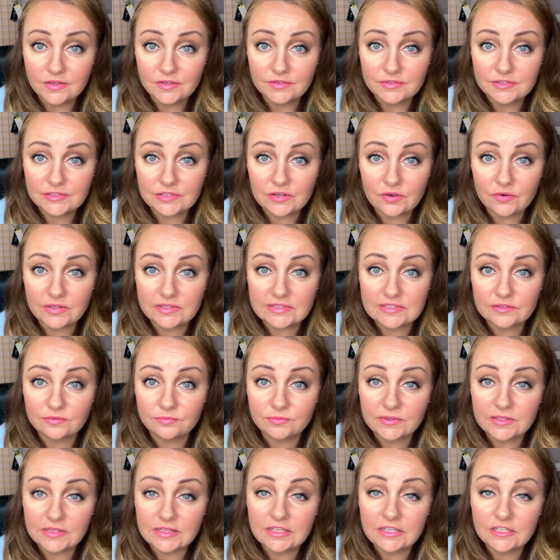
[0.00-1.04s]
So it's a
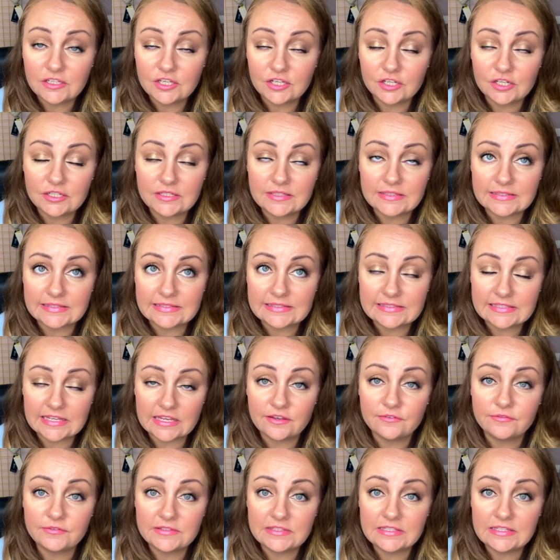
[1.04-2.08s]
really good
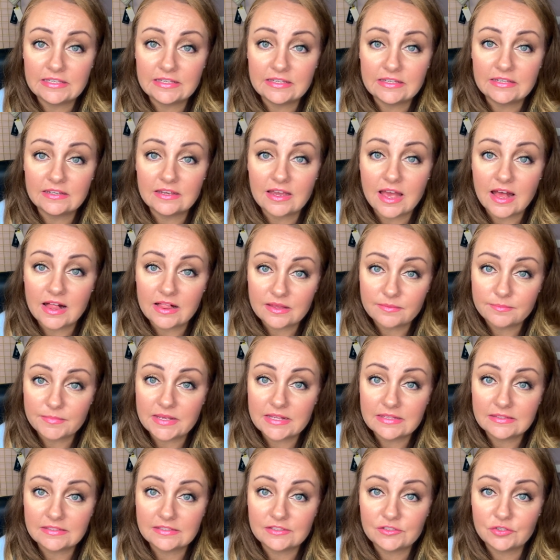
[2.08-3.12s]
safety
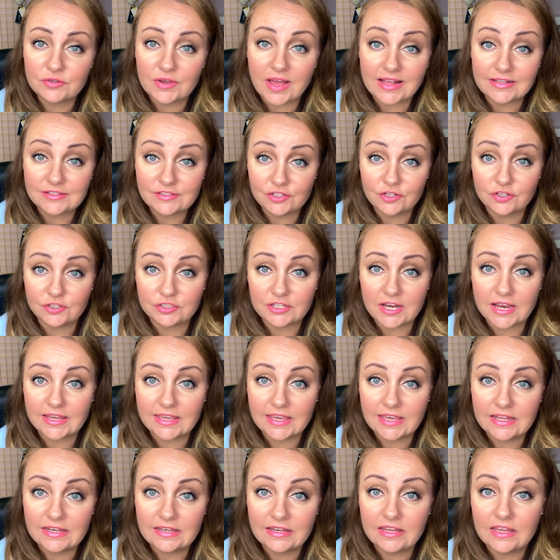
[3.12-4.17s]
element to add to your
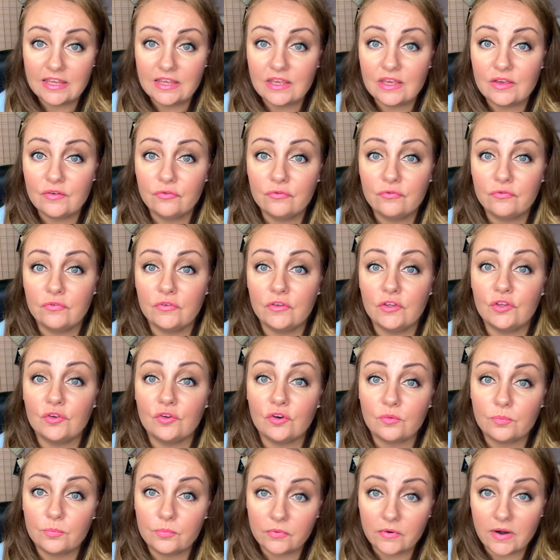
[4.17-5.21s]
jacket if
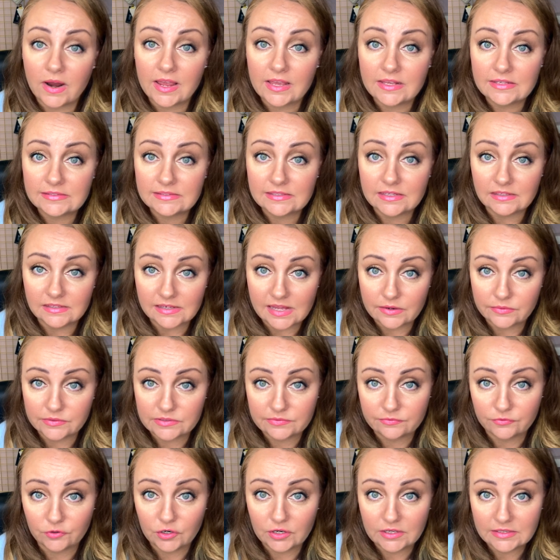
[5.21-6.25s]
your price allows
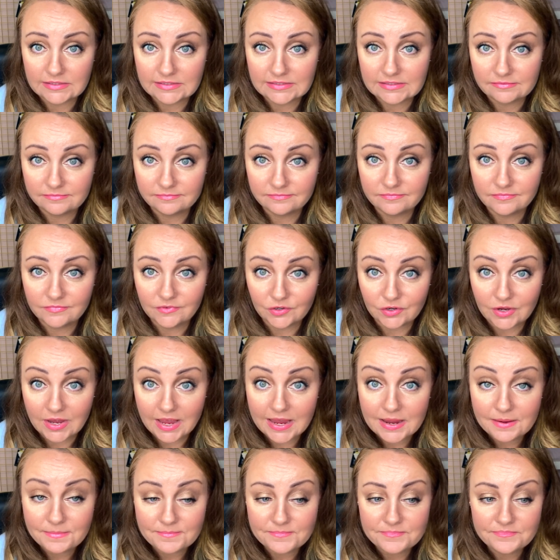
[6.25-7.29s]
for it,
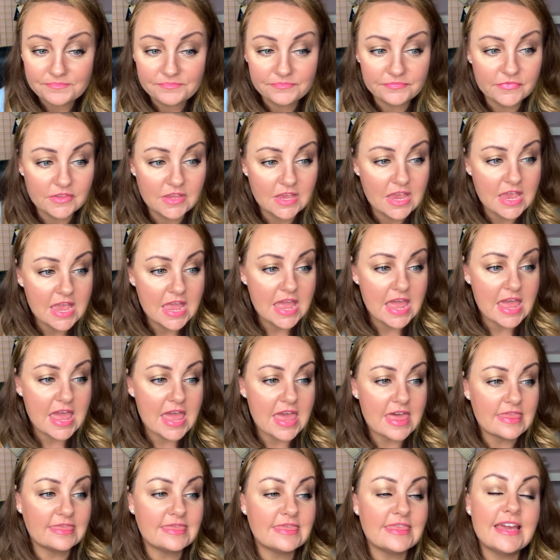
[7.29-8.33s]
okay?
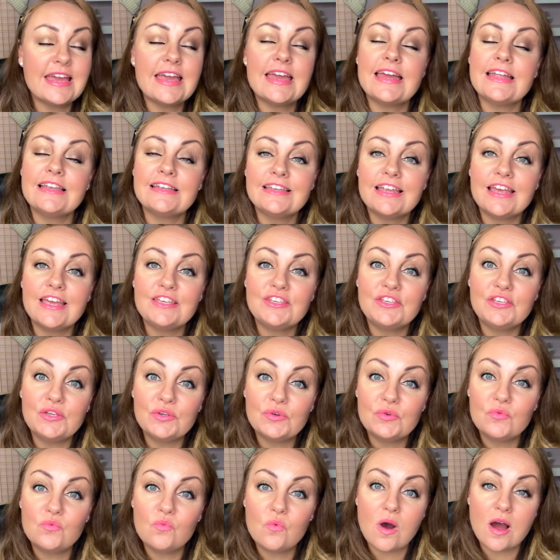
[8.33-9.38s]
And then
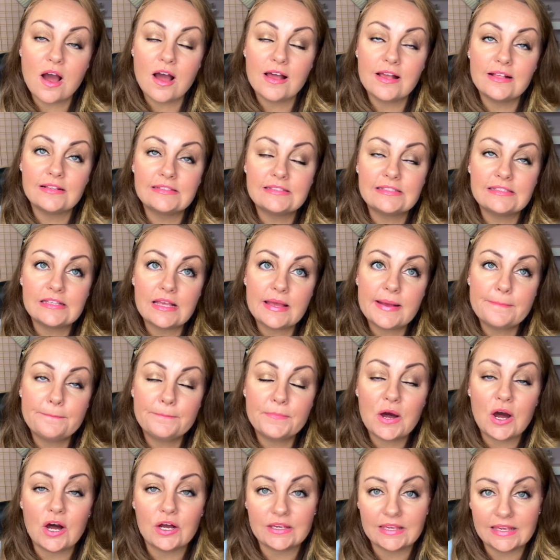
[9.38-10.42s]
you want
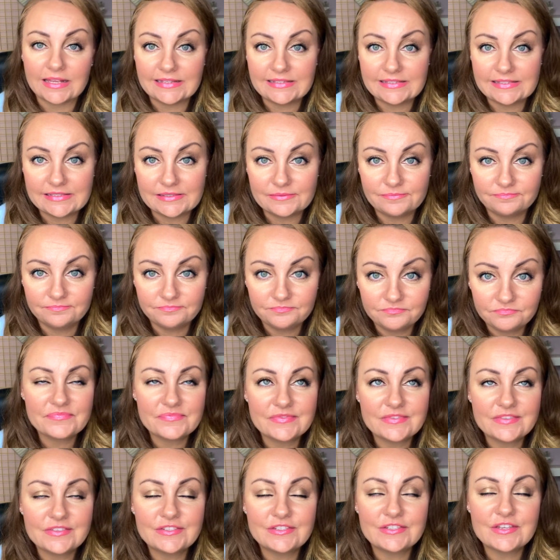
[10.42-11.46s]
pockets.
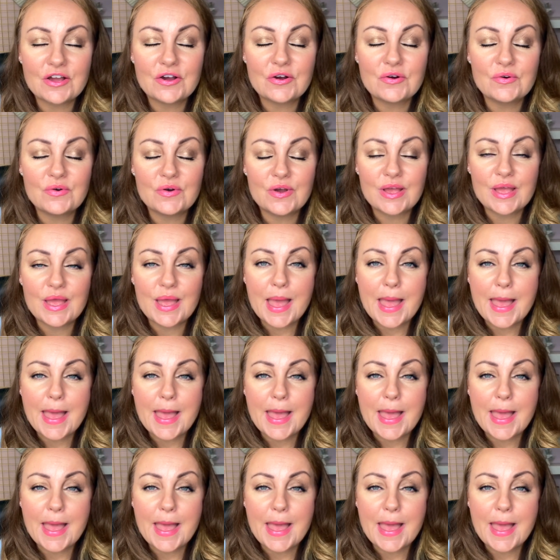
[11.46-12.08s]
So